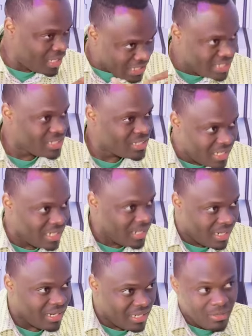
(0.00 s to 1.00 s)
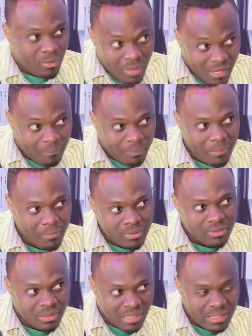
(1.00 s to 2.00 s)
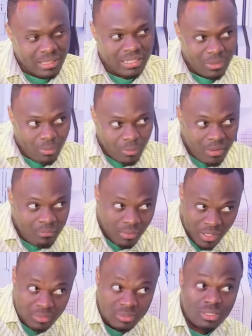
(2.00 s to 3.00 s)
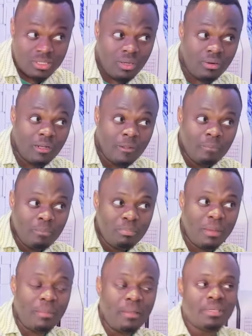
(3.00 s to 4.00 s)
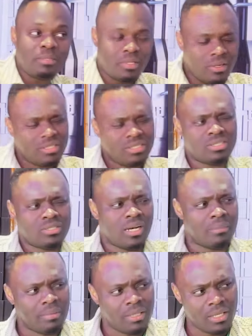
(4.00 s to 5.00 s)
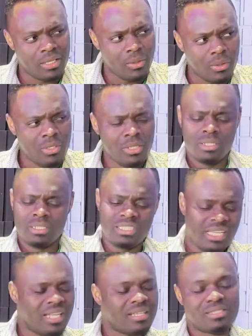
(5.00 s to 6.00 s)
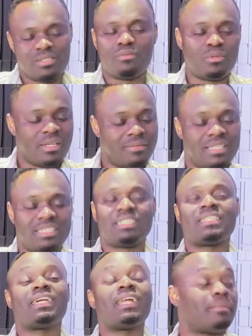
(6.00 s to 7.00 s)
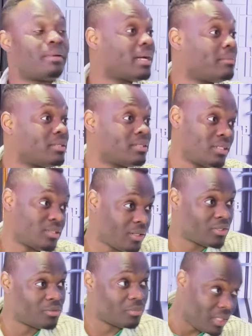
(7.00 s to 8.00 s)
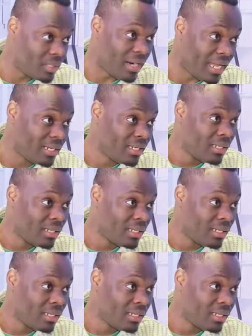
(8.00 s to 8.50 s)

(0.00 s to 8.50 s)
initiate her in a way. I'm going to, in a way, for her to say sorry. But maybe because she's got a big ego, she herself will never just get up and come and say sorry to me, right?